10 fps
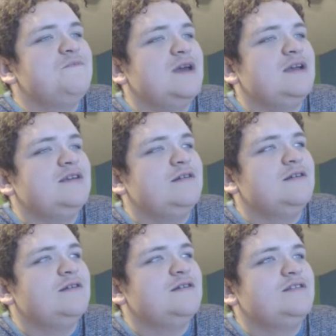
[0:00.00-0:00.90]
me. Tell,
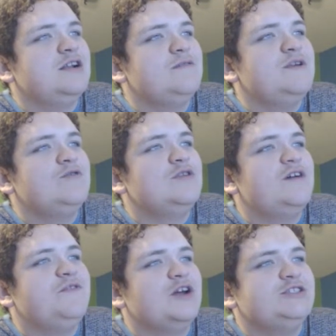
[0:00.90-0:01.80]
tell me you
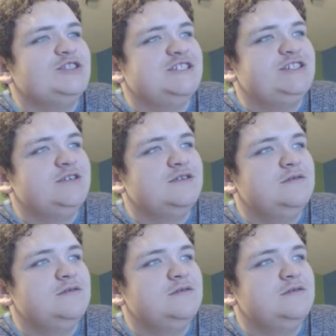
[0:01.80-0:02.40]
love Rajeesh.